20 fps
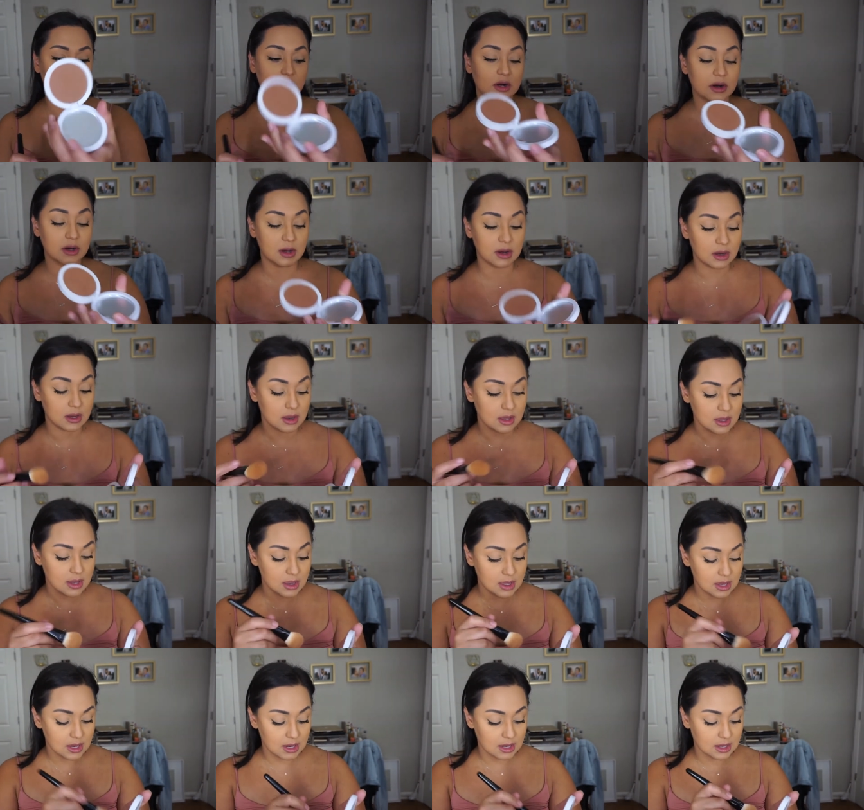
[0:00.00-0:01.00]
dark
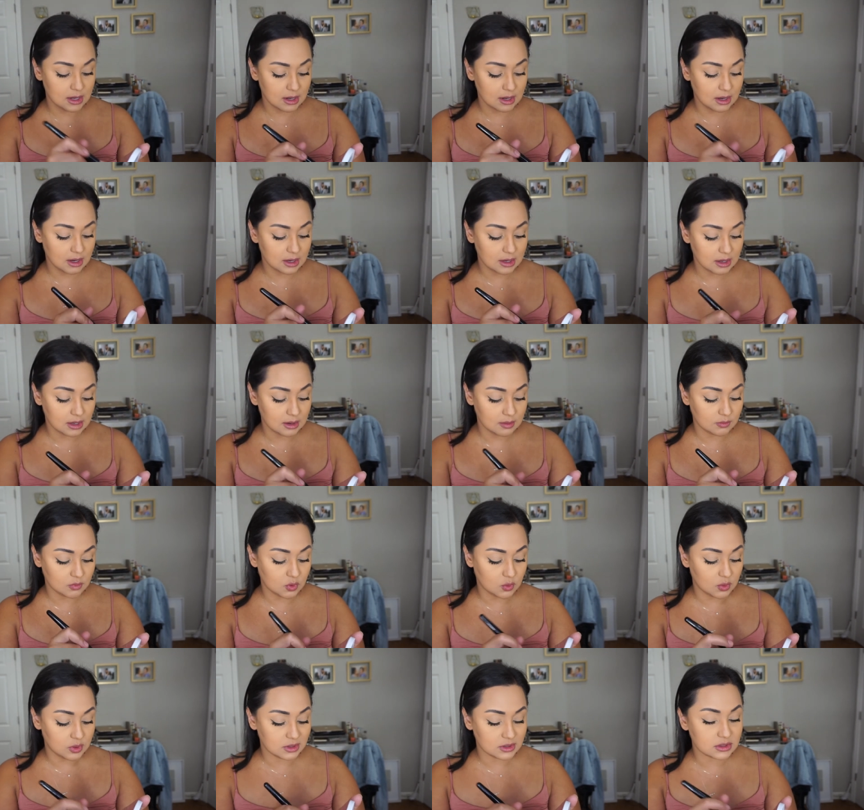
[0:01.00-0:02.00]
and I am
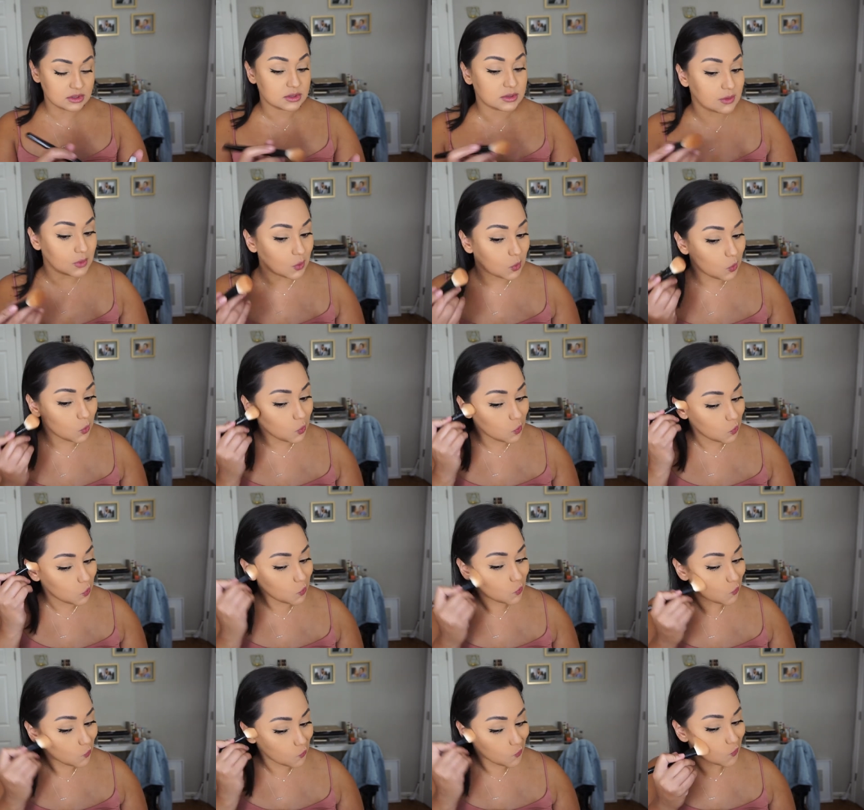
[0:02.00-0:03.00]
going to
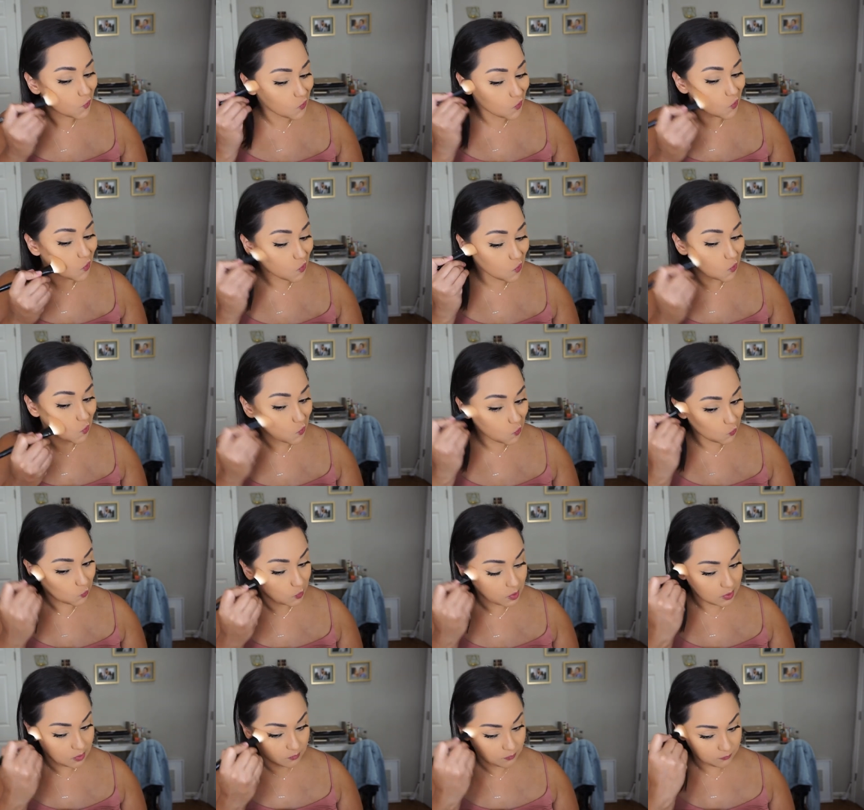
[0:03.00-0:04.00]
just
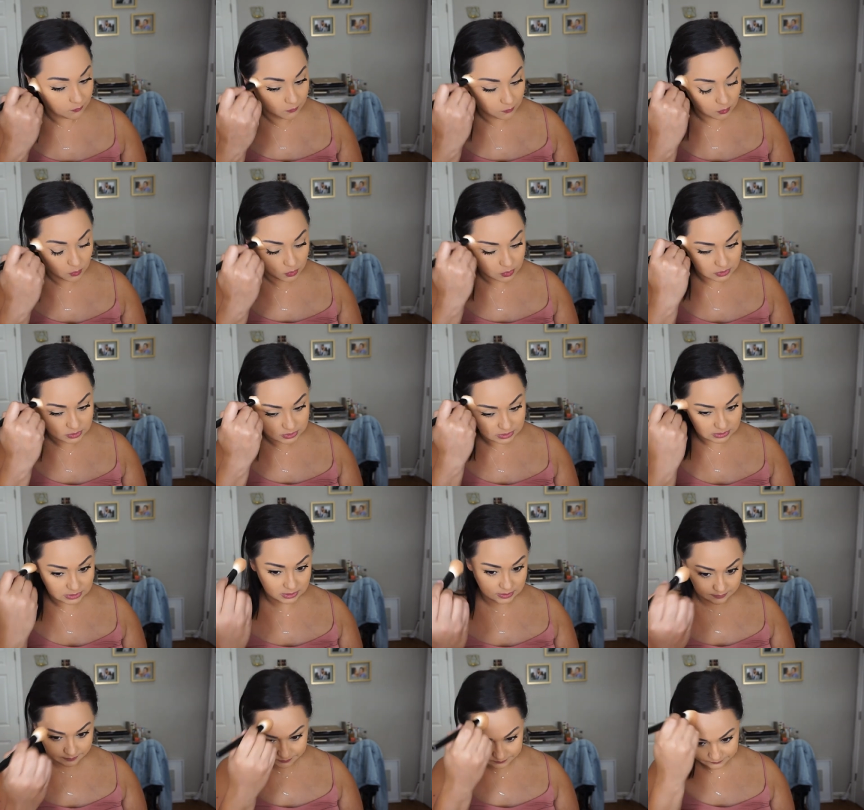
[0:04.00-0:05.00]

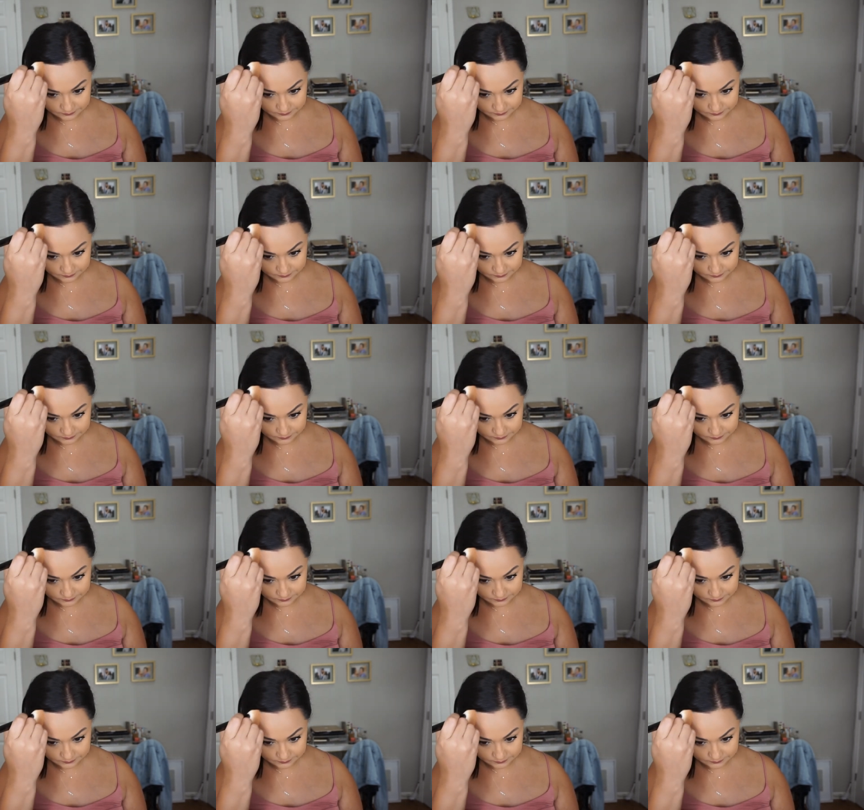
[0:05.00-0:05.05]
reinforce